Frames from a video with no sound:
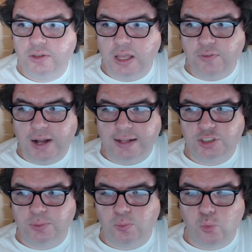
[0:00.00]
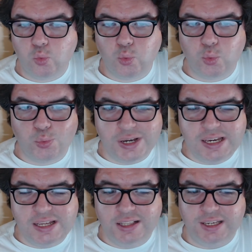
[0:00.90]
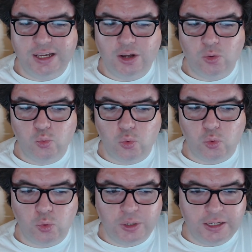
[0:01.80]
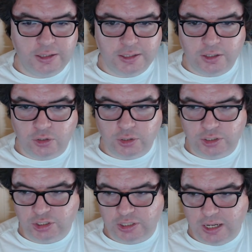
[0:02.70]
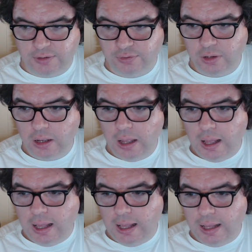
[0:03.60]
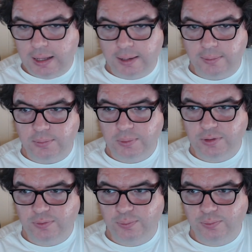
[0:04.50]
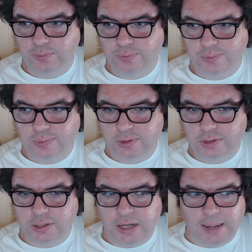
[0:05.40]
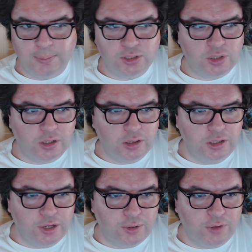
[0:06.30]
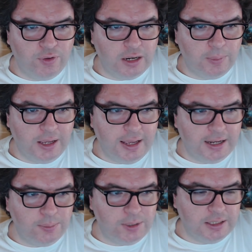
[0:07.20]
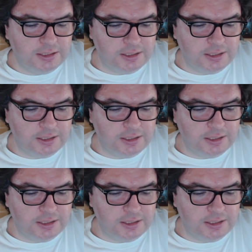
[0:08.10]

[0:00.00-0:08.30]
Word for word: they've gotten some really really good stuff. Um, name just literally fell in my head because